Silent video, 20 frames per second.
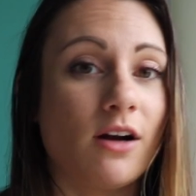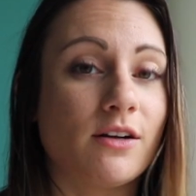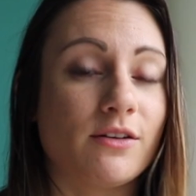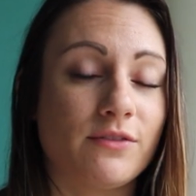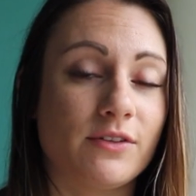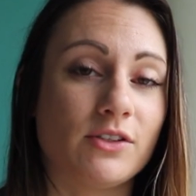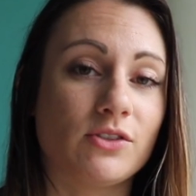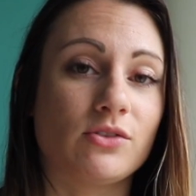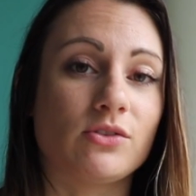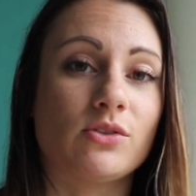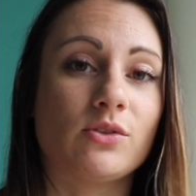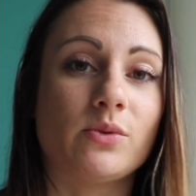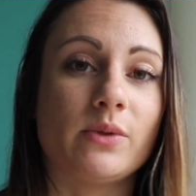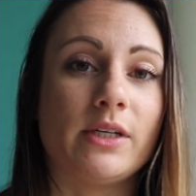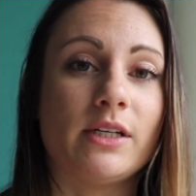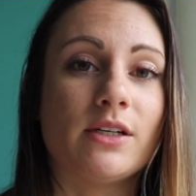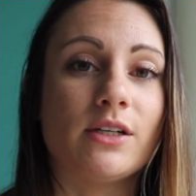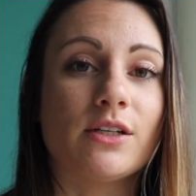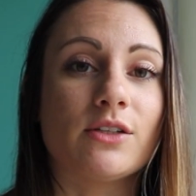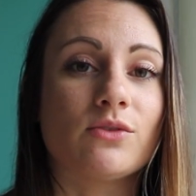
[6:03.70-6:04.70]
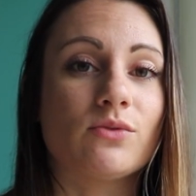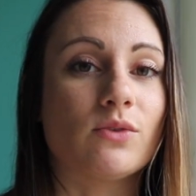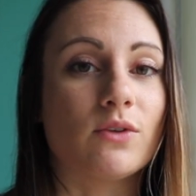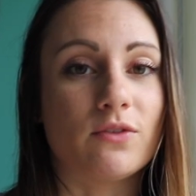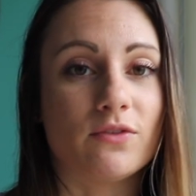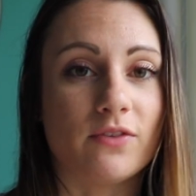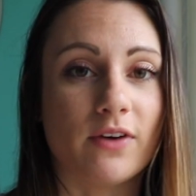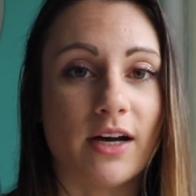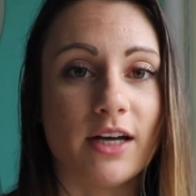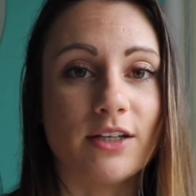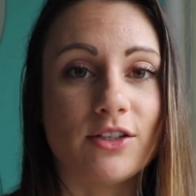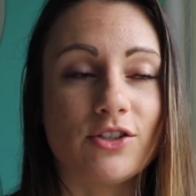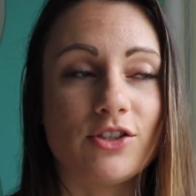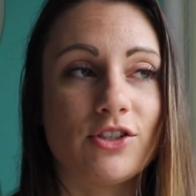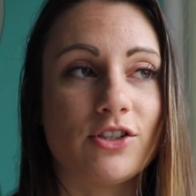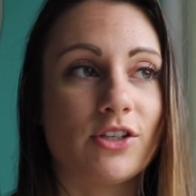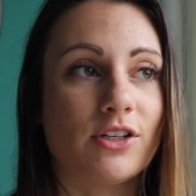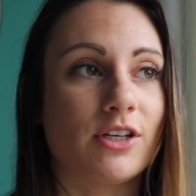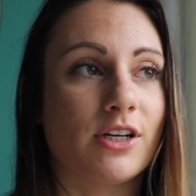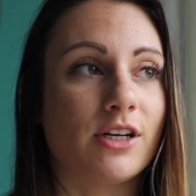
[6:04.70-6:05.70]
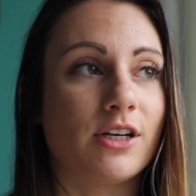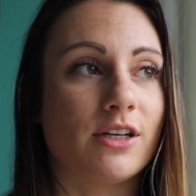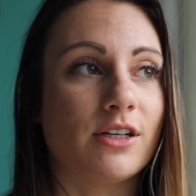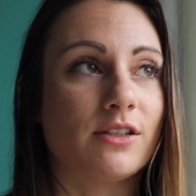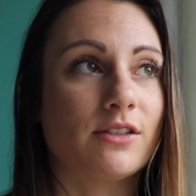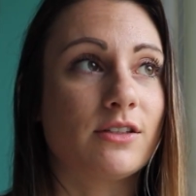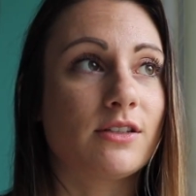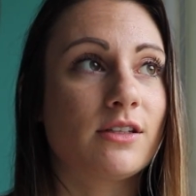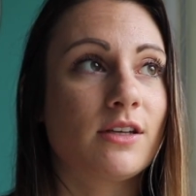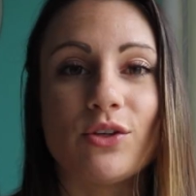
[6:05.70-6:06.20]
artificial sweeteners, refined sugars,